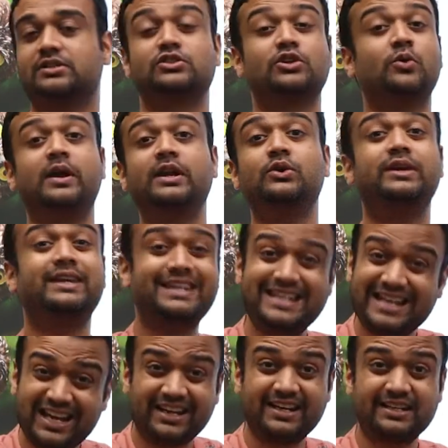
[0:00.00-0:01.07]
So when you
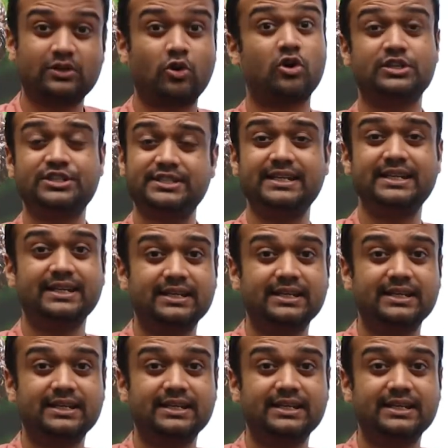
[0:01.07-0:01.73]
hear it or see